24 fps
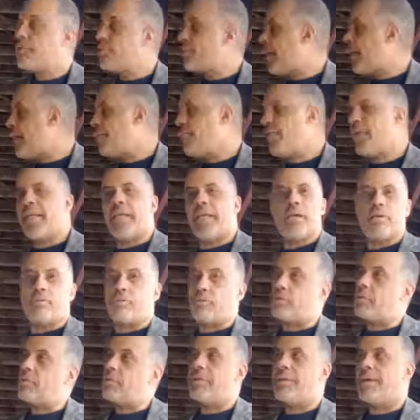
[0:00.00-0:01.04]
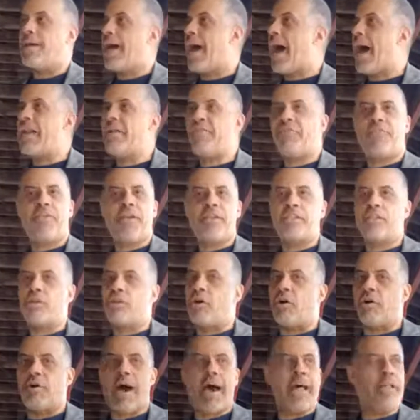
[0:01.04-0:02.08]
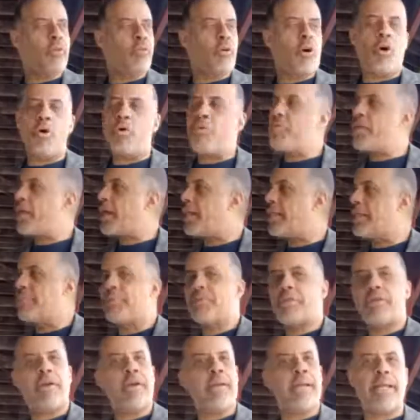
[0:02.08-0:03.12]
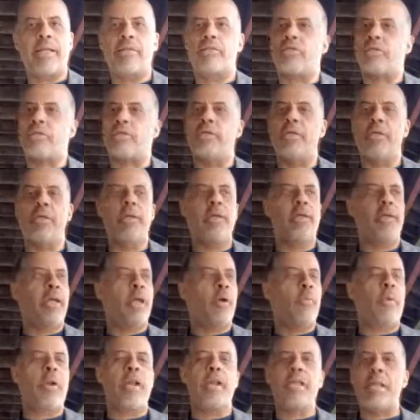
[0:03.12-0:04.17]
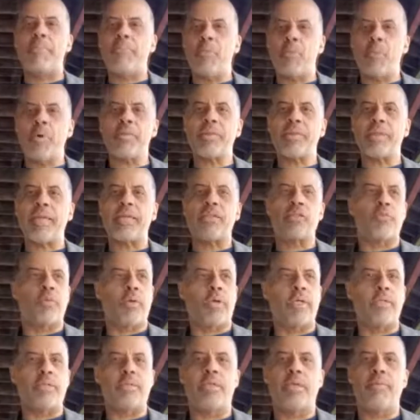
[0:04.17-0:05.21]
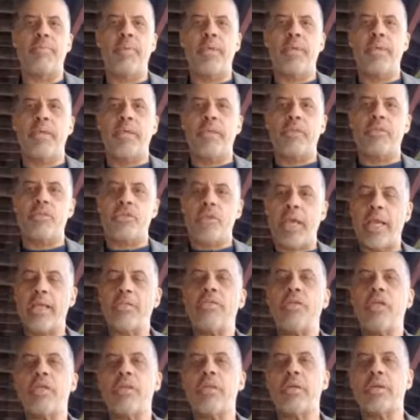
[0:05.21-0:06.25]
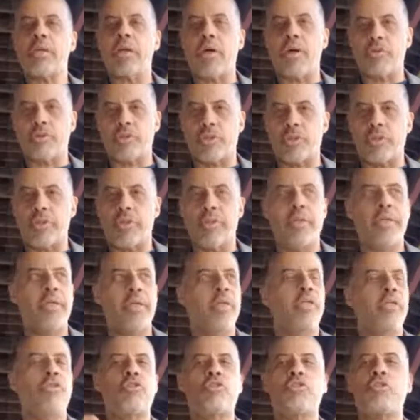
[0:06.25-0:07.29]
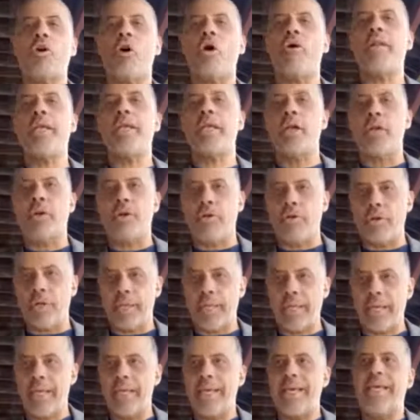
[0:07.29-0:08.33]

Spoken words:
10 videos, how to fix it all, how to do the whole thing, a libertarian answer. And one of the #1 things was changing the culture, starting early,